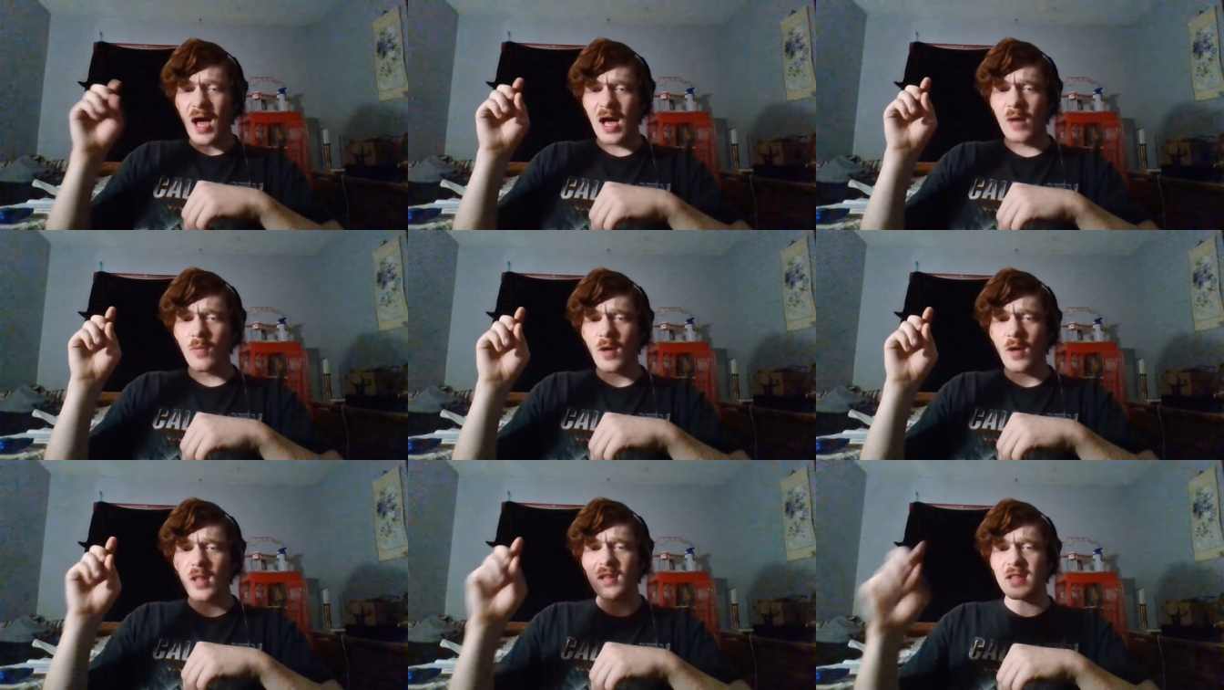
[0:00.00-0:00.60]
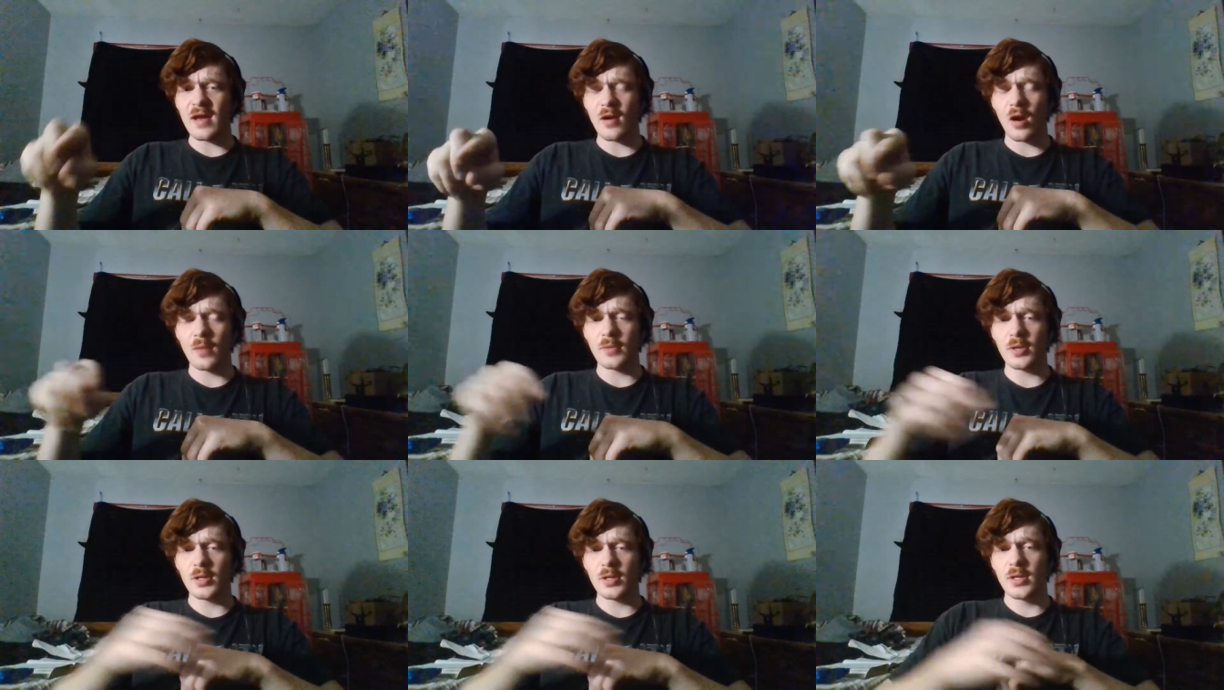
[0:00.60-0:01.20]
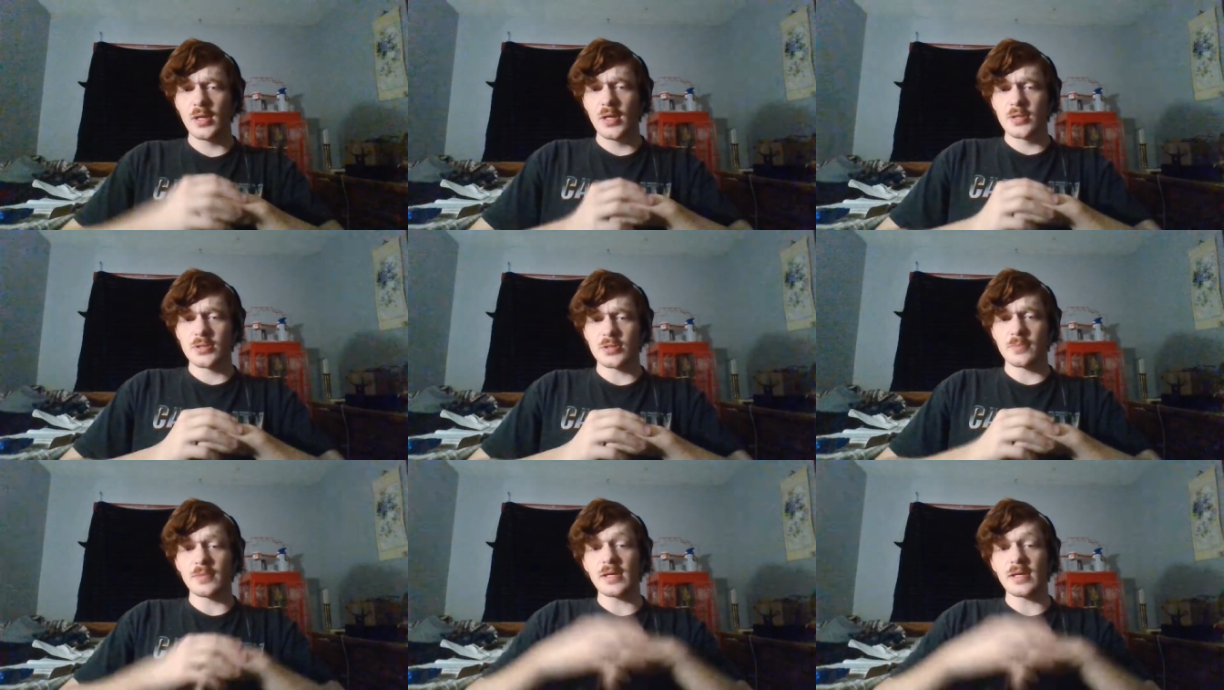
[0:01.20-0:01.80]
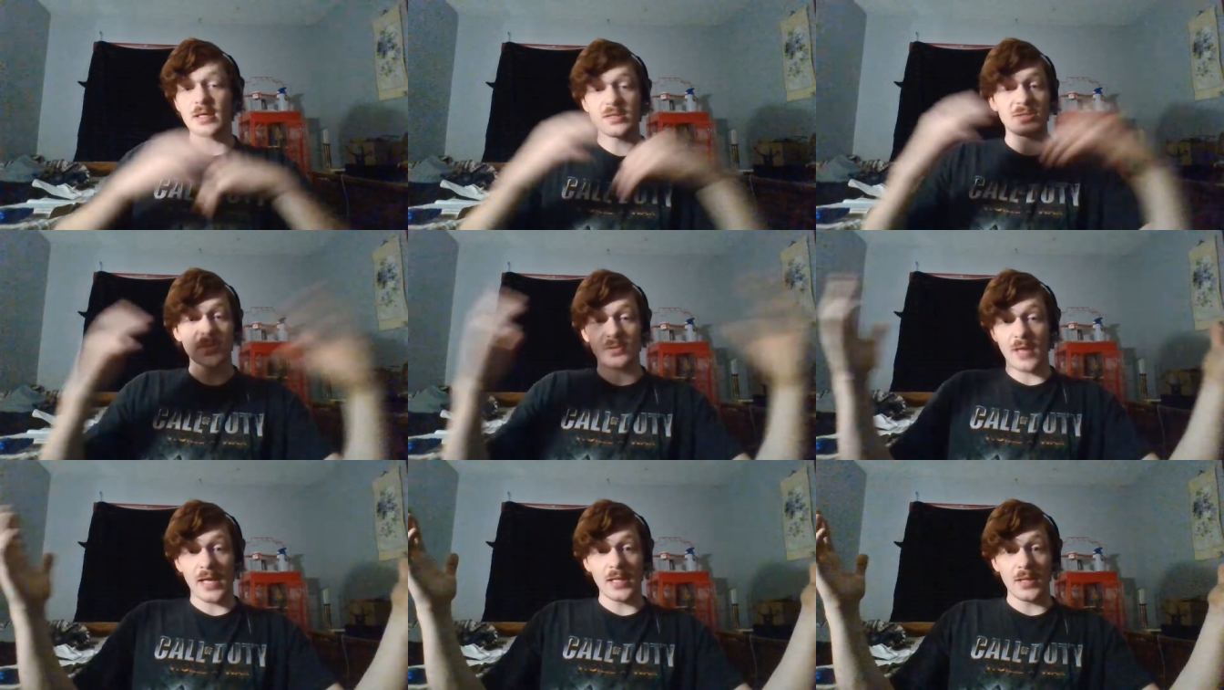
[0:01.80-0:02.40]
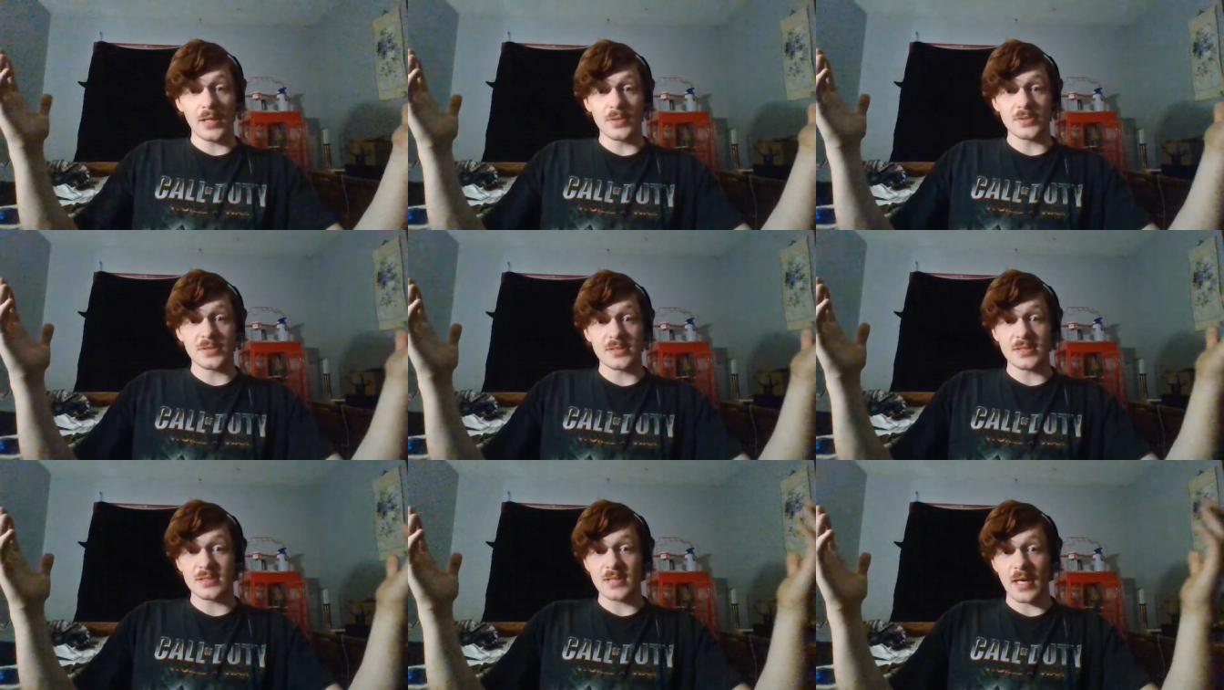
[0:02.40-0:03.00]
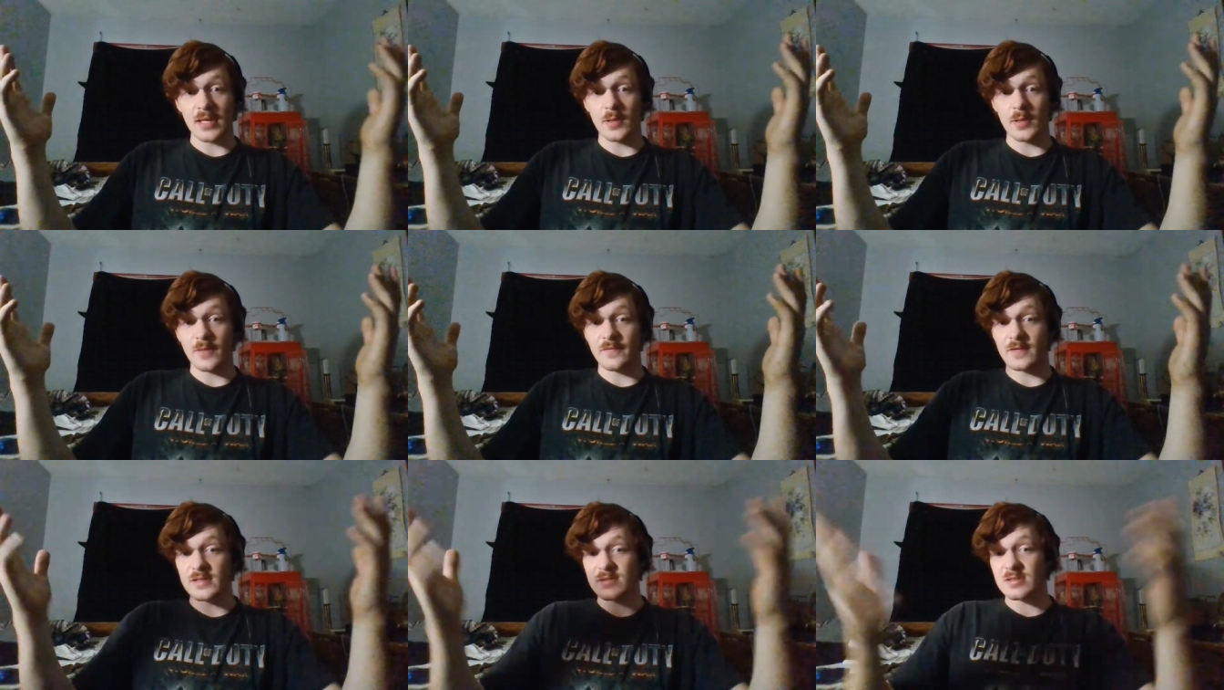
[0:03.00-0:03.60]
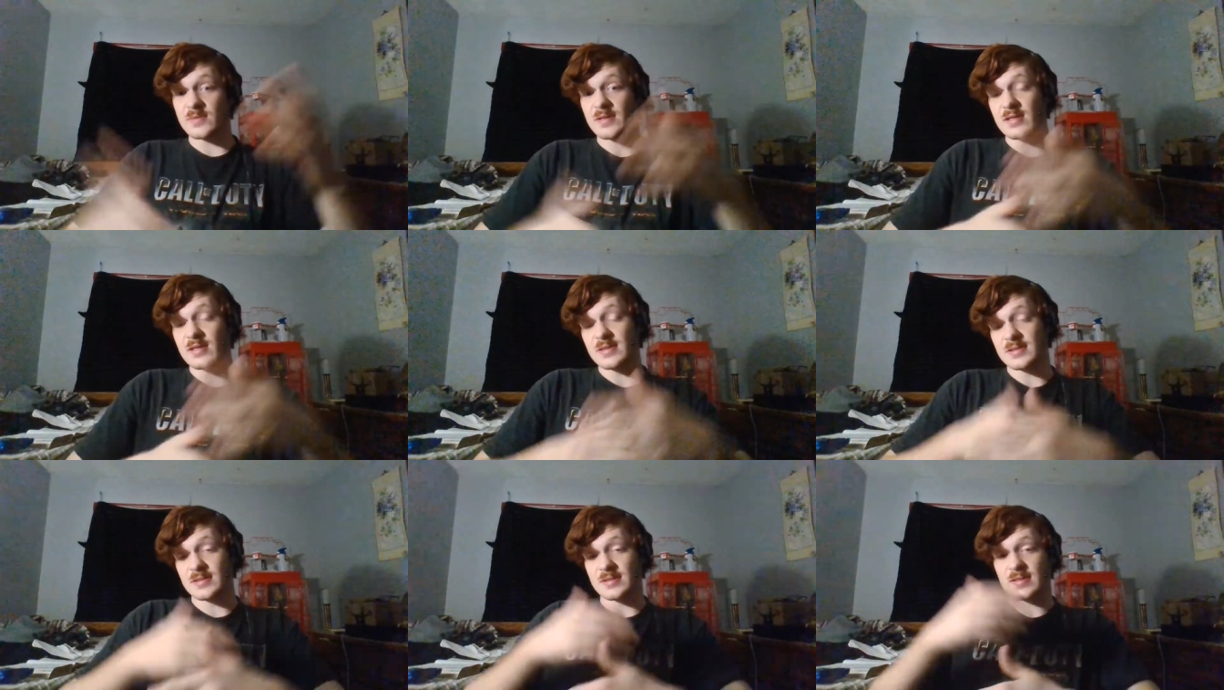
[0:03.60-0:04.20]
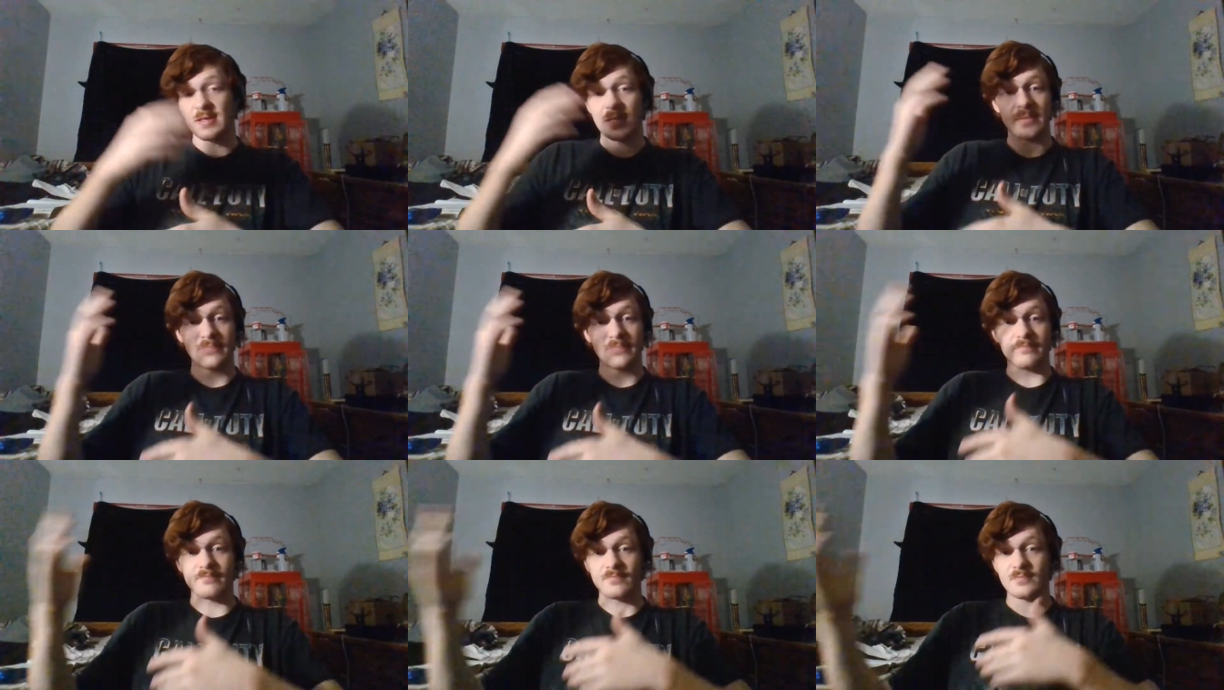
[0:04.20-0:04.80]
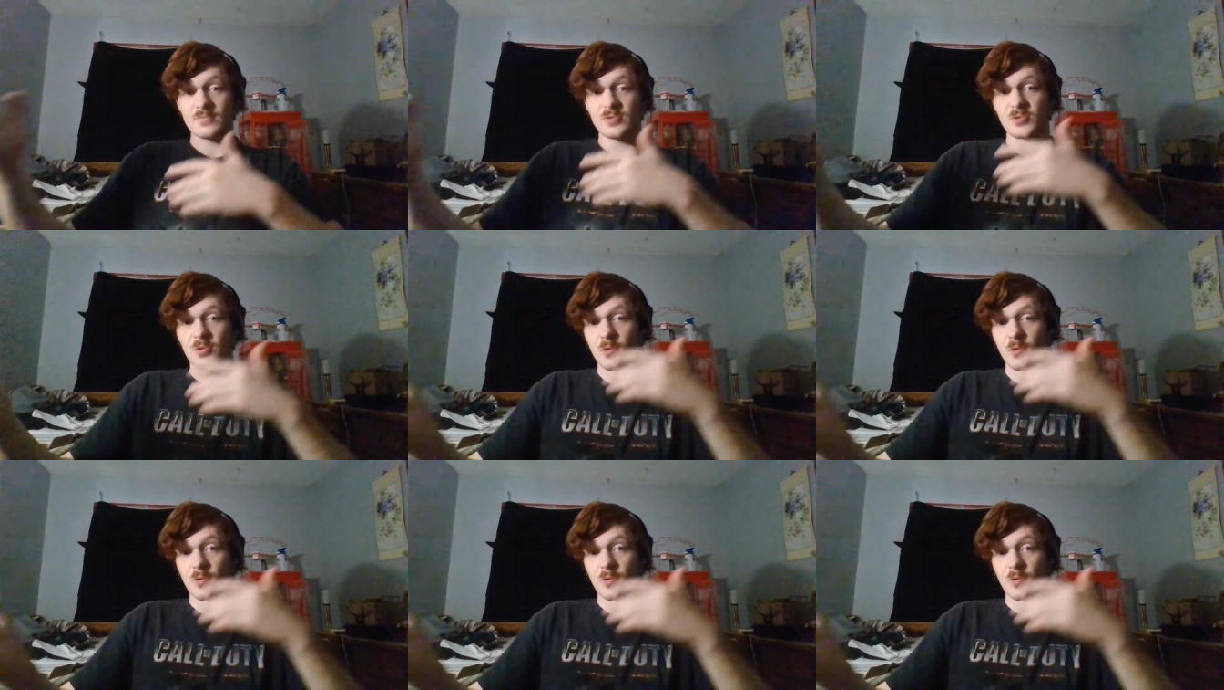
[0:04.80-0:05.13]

I want that armor to, because you know Halo's this Halo Infinite's supposed to be this uh, sort